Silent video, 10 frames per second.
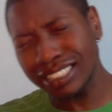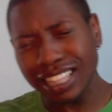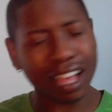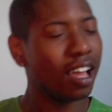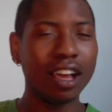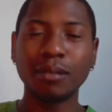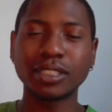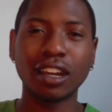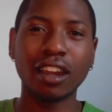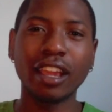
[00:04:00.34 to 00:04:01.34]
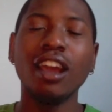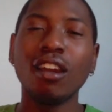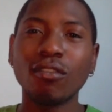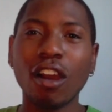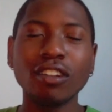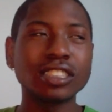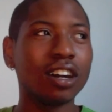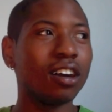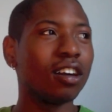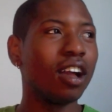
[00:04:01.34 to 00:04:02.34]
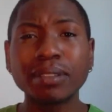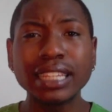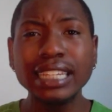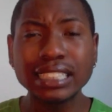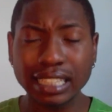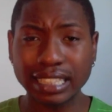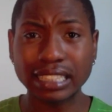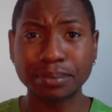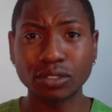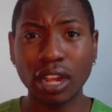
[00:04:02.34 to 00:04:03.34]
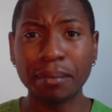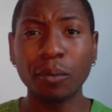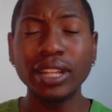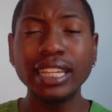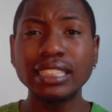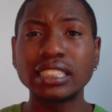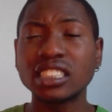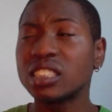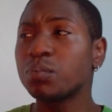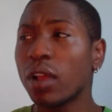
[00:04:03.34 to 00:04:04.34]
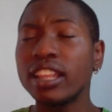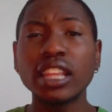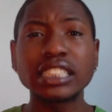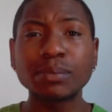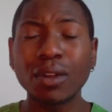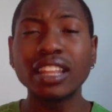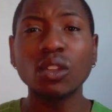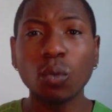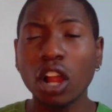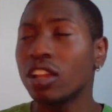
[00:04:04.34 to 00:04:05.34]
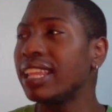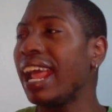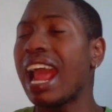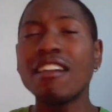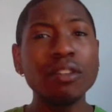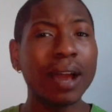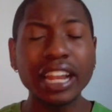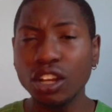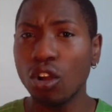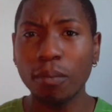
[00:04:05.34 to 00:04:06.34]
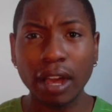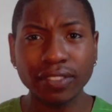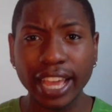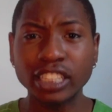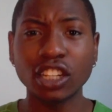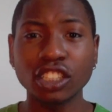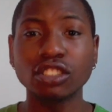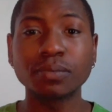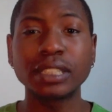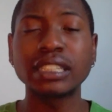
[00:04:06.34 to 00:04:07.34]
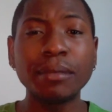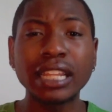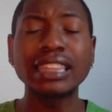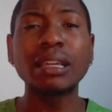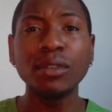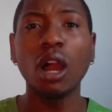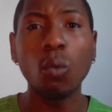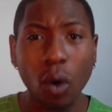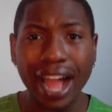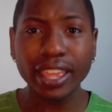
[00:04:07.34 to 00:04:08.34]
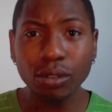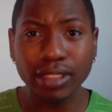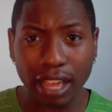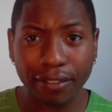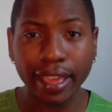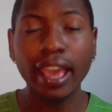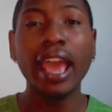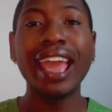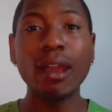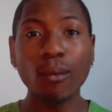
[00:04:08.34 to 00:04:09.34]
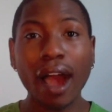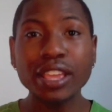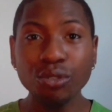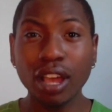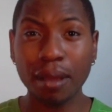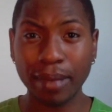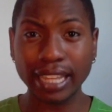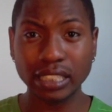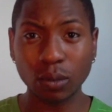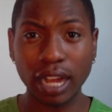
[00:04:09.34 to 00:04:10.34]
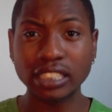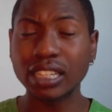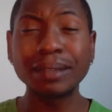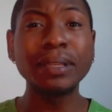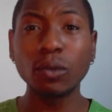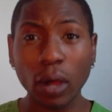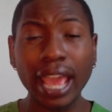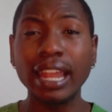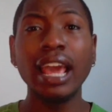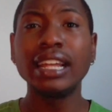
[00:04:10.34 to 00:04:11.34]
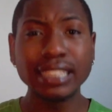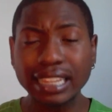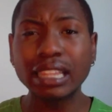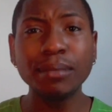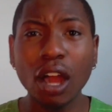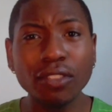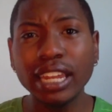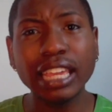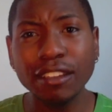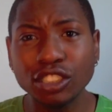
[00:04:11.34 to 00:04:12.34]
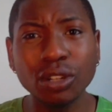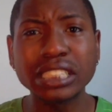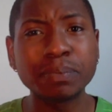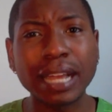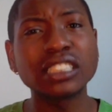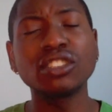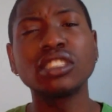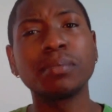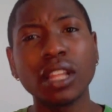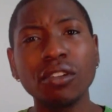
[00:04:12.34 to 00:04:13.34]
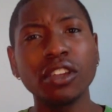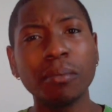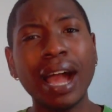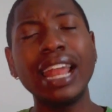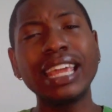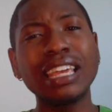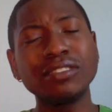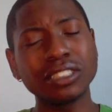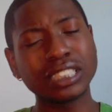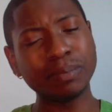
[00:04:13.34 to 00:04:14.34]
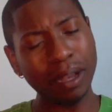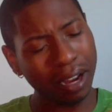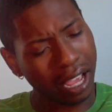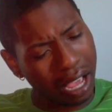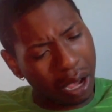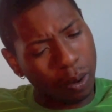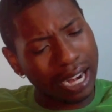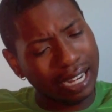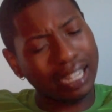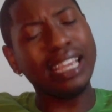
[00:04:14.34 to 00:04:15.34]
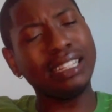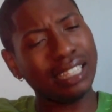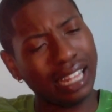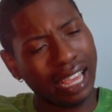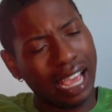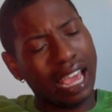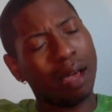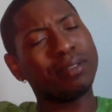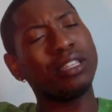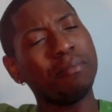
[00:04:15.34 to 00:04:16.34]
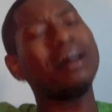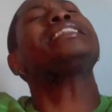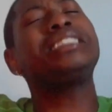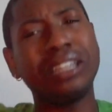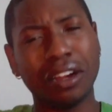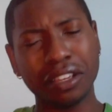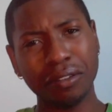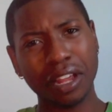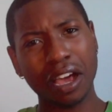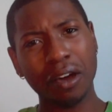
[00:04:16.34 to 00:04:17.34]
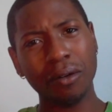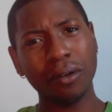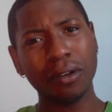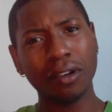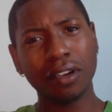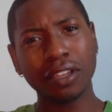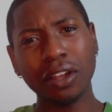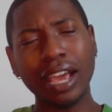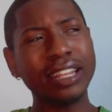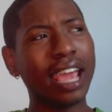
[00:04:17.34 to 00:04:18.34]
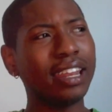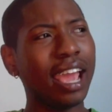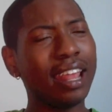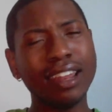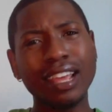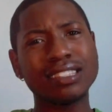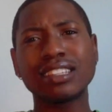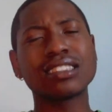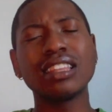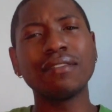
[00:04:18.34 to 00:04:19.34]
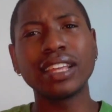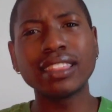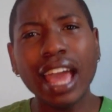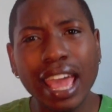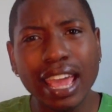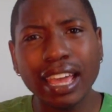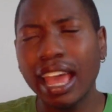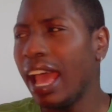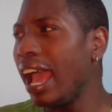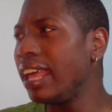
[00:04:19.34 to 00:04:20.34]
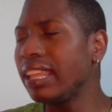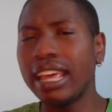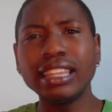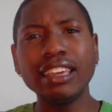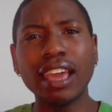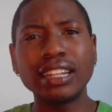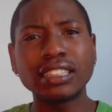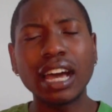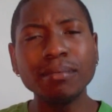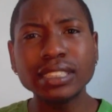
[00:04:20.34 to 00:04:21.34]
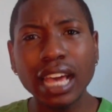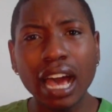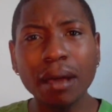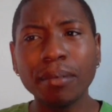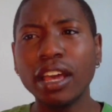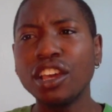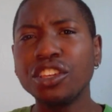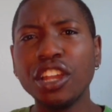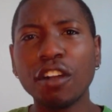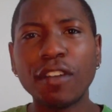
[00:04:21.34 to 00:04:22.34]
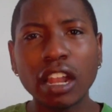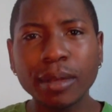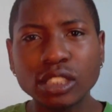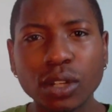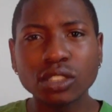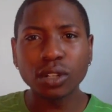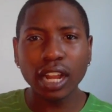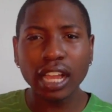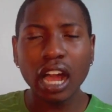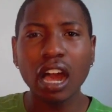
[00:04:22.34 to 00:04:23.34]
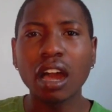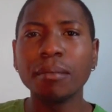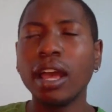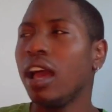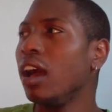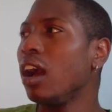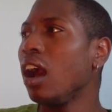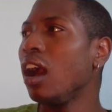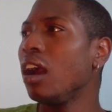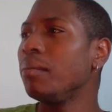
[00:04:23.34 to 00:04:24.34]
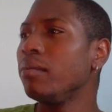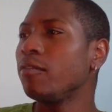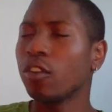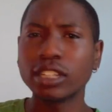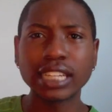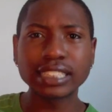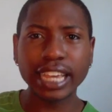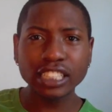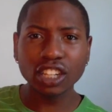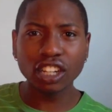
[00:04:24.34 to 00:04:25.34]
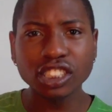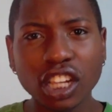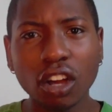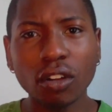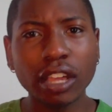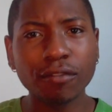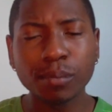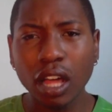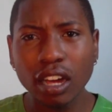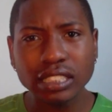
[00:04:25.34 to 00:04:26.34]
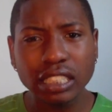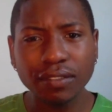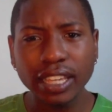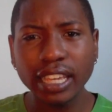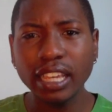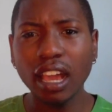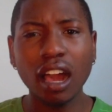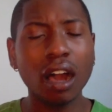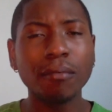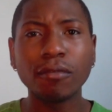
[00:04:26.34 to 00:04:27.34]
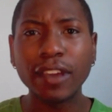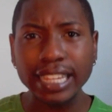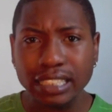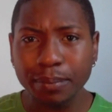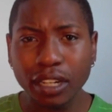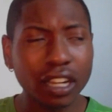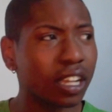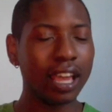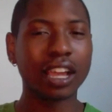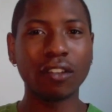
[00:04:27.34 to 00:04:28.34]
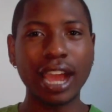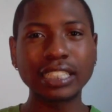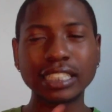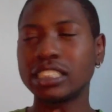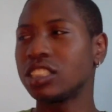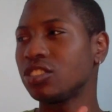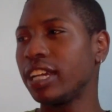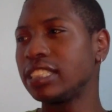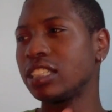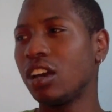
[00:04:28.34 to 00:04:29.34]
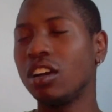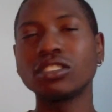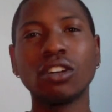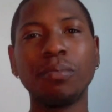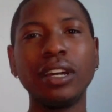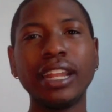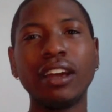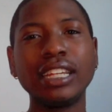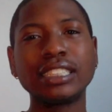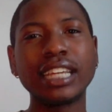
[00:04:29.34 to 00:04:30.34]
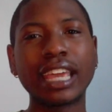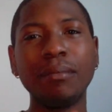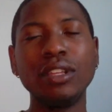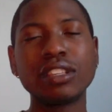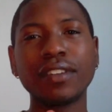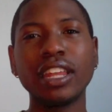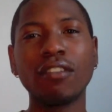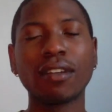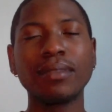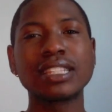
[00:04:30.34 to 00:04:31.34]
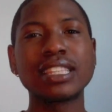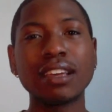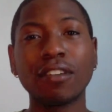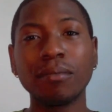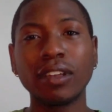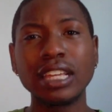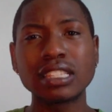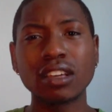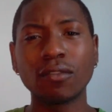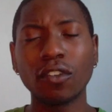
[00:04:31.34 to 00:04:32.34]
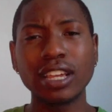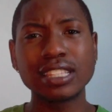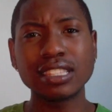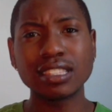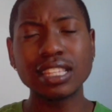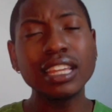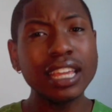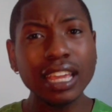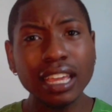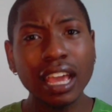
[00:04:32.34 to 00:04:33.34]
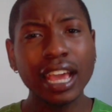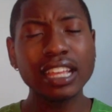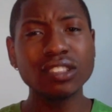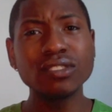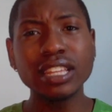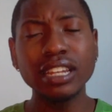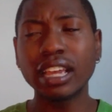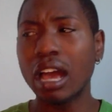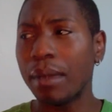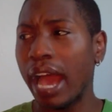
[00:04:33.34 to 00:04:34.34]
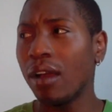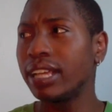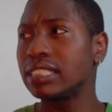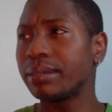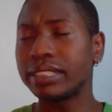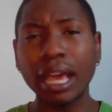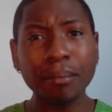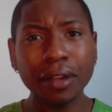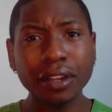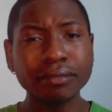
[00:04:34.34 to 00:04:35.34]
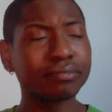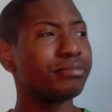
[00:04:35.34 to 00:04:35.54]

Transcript: stars. I'm sorry, wrong song. Please click that subscribe button. We need to spread and spread the word. Let everybody know about the HR show experience. Let, me, let them know why you love it and why you come back to watch. and let them know that it gives you a spectacle to blow your mind and gives your spirit what it needs. It, it helps you muster, you know? You know, and, and, and it's just a lovely thing. And, and leave, and thumbs up. You know, follow me on Twitter, twitter.com um, forward slash HR show, blog TV, um, Facebook. Congratulations to Trey Songz on putting out his second music video from this from his for his CD, his new CD to come out in September.